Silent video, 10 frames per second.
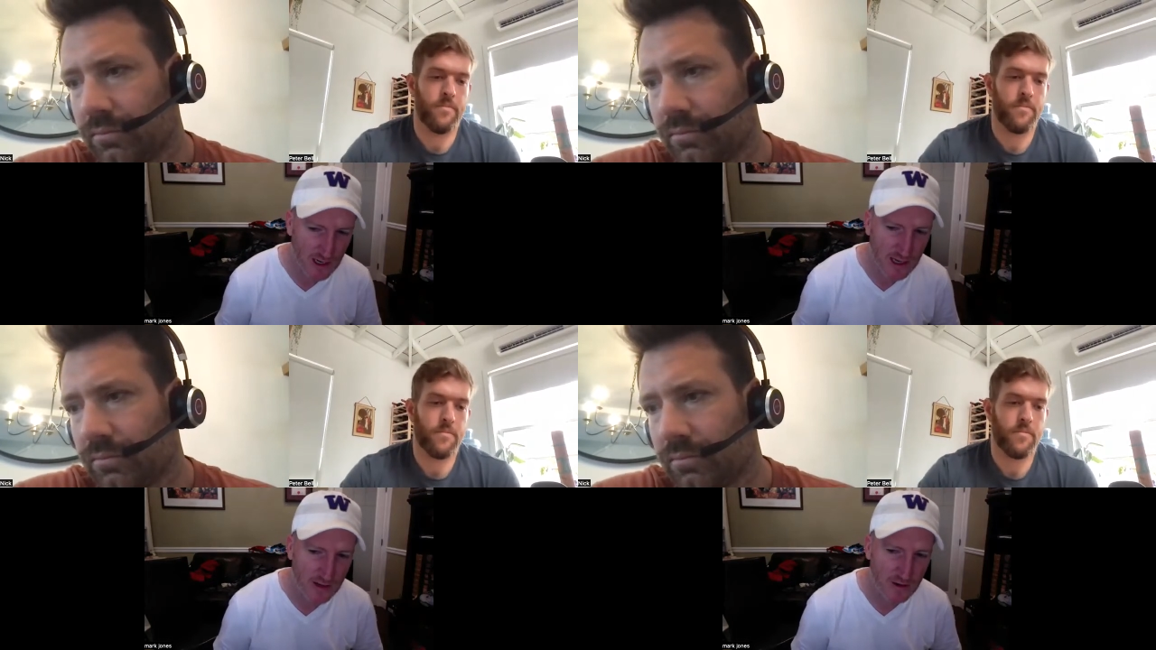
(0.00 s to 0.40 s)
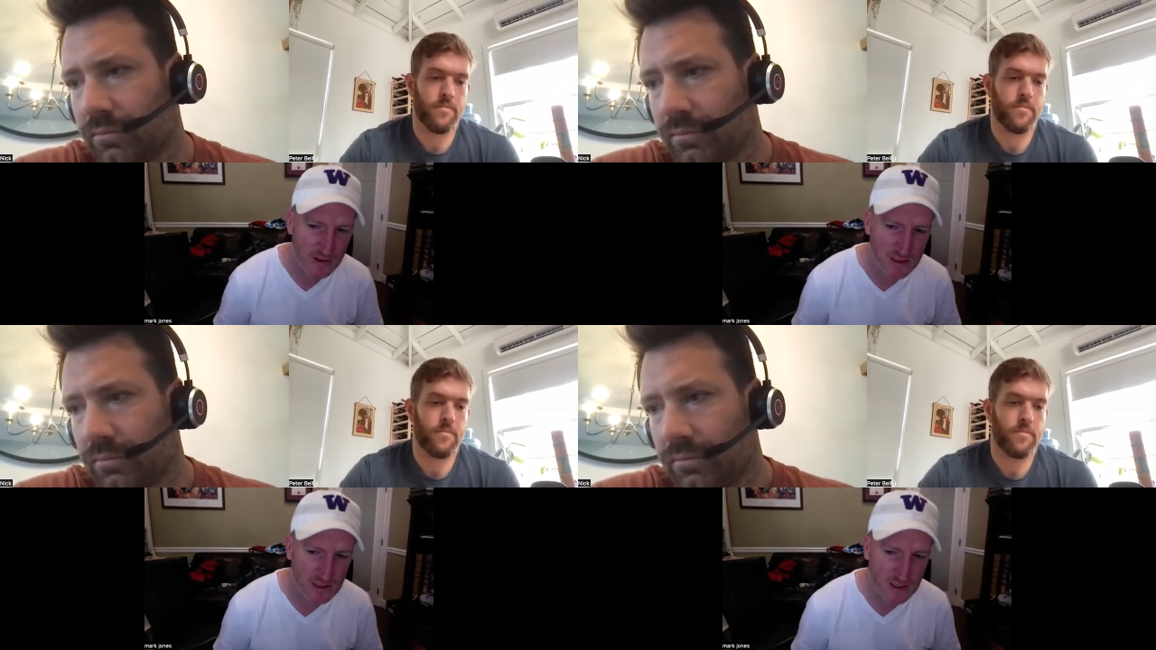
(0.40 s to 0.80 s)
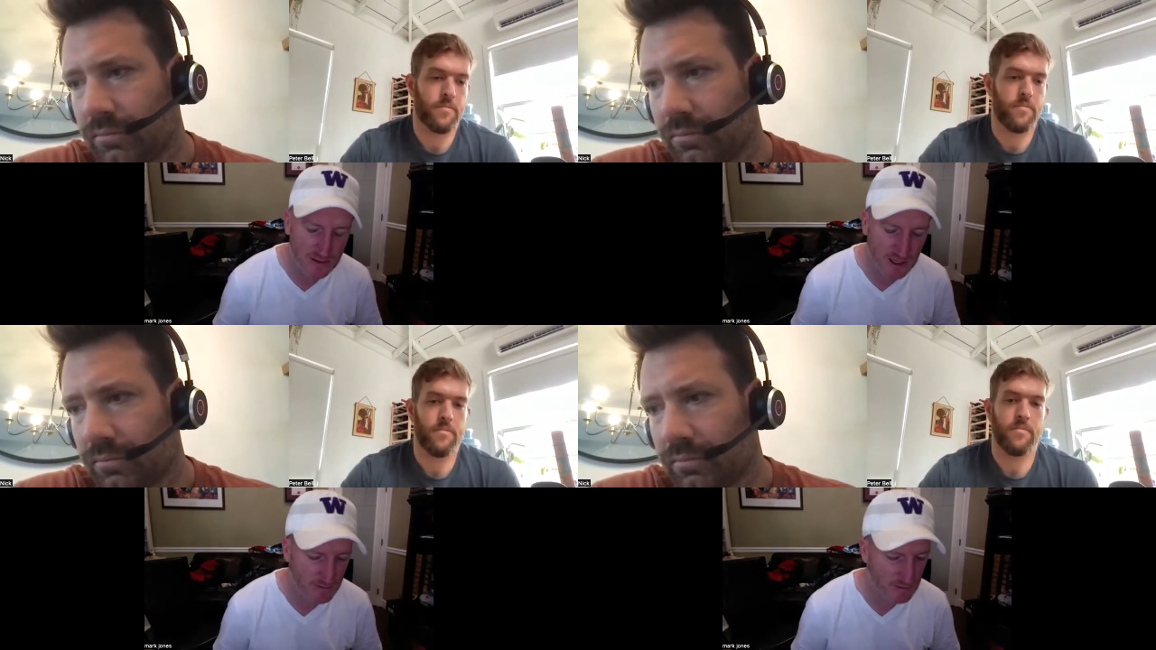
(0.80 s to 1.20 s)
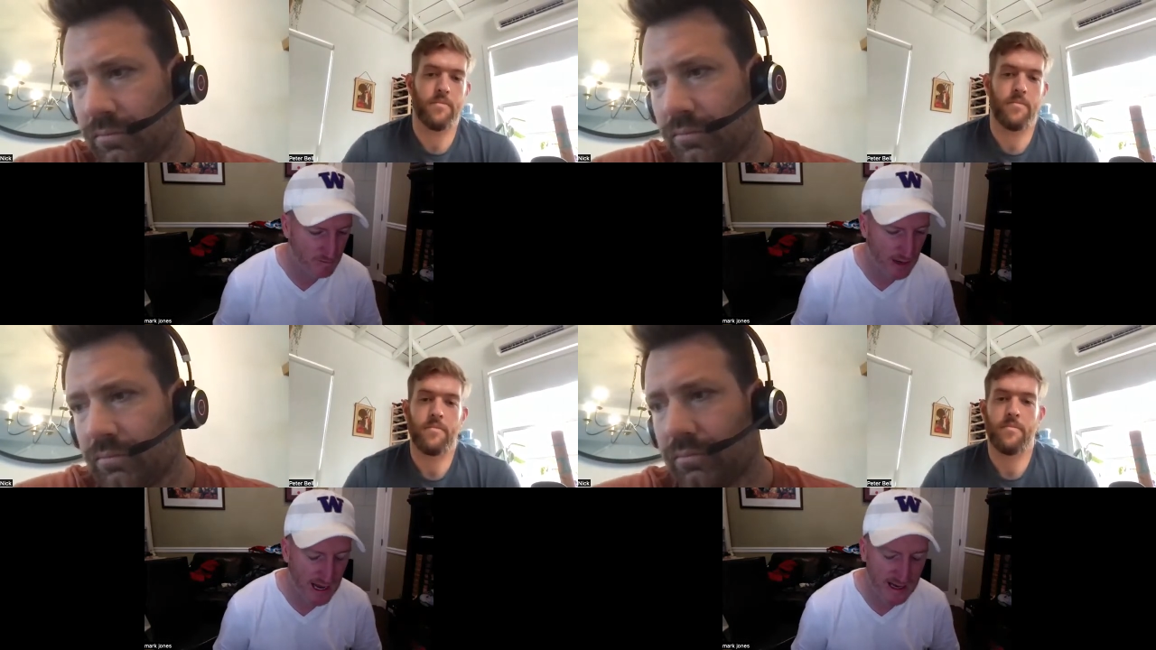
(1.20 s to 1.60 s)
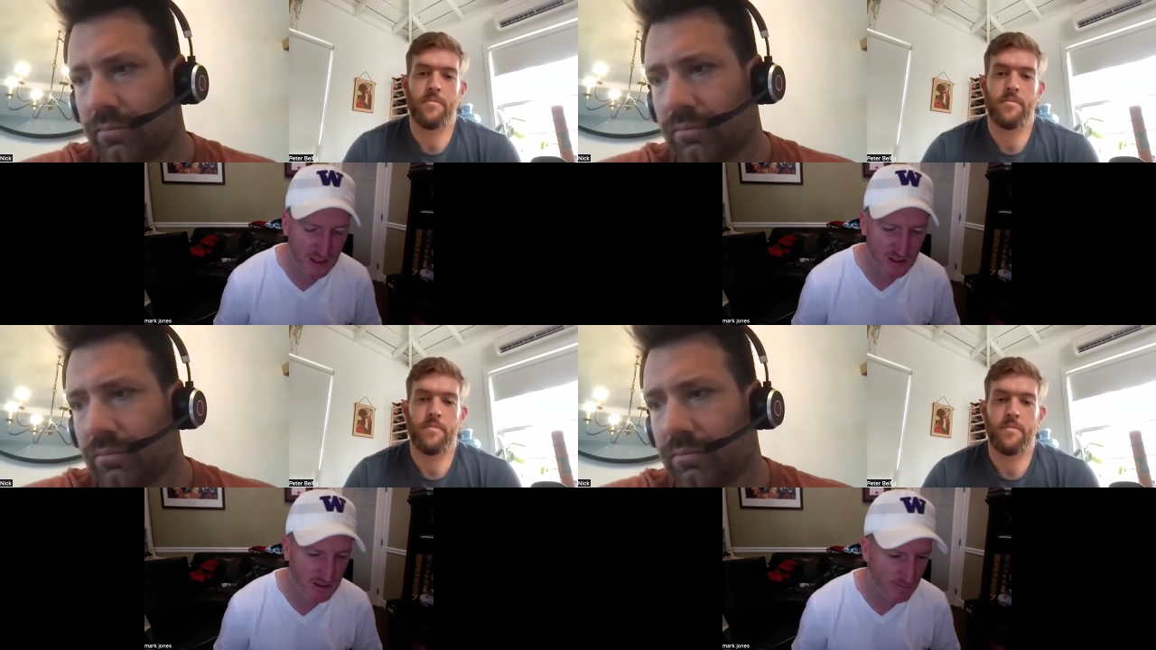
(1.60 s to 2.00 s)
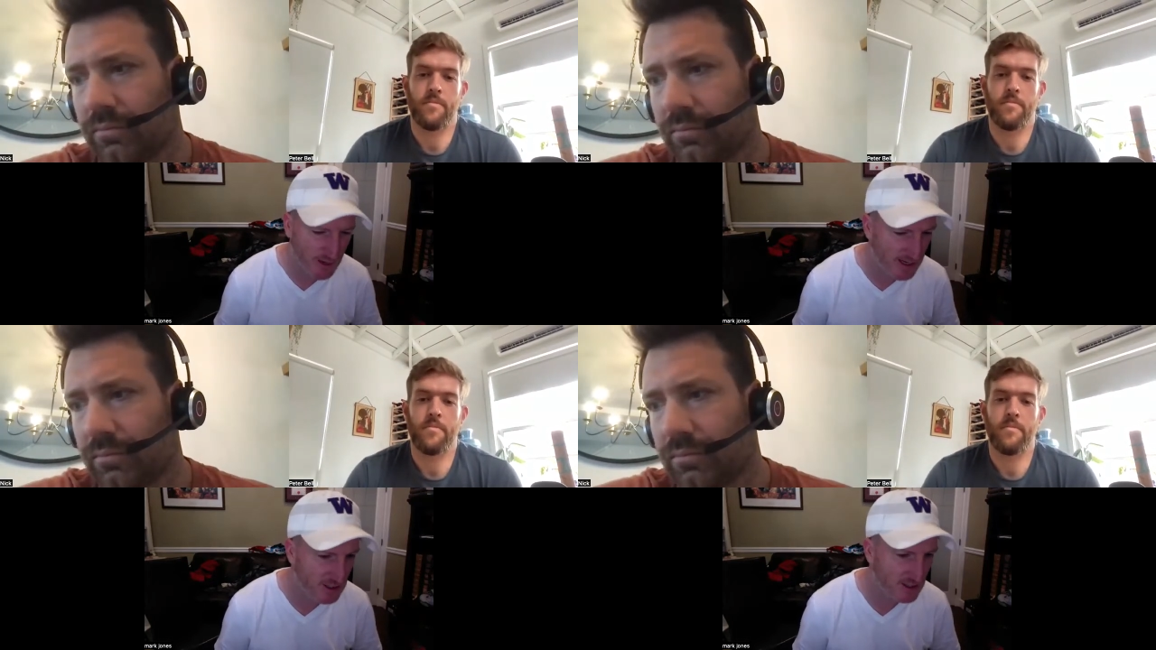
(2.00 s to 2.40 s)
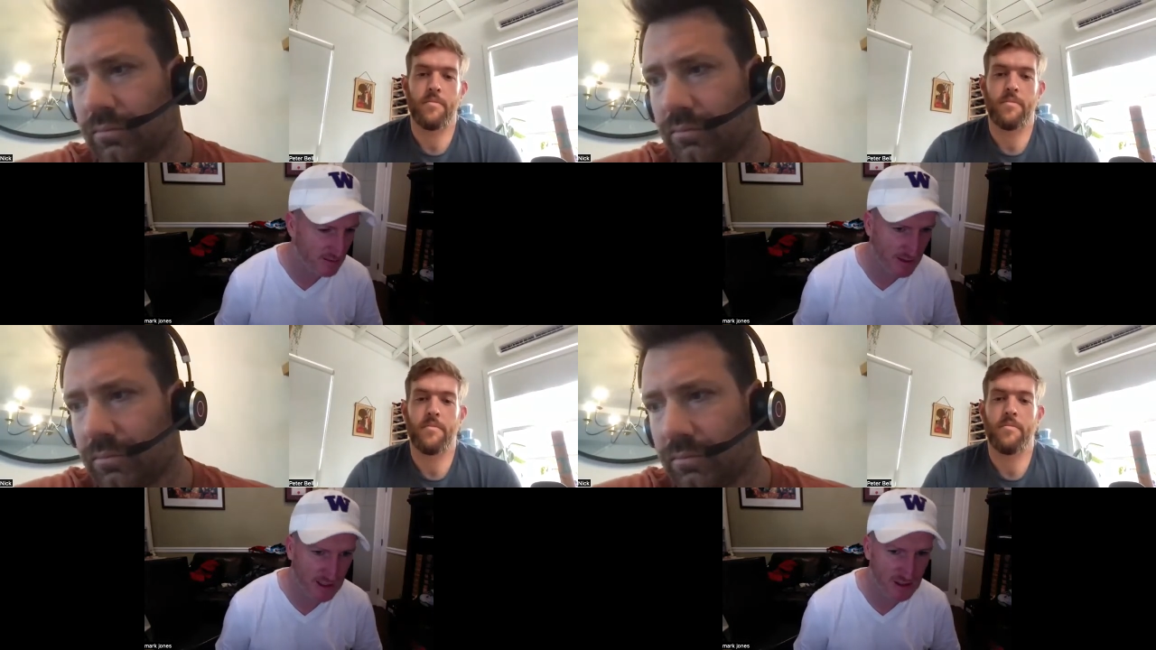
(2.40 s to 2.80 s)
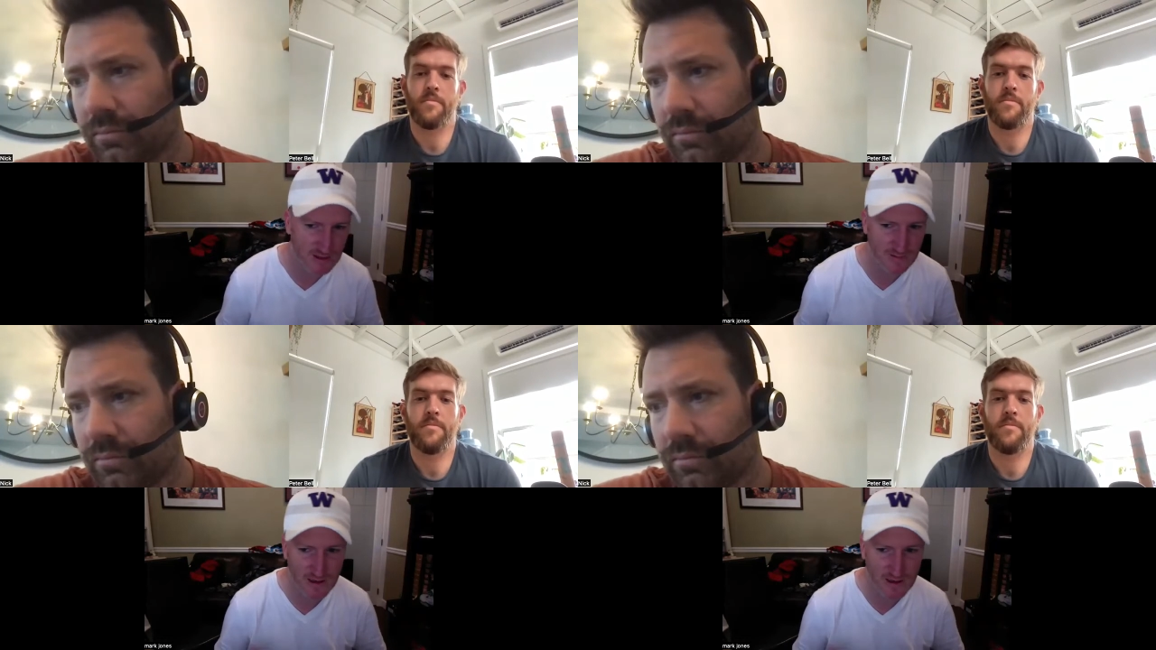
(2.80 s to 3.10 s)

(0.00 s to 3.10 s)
Speaker 1: there's sometimes pages and pages and pages of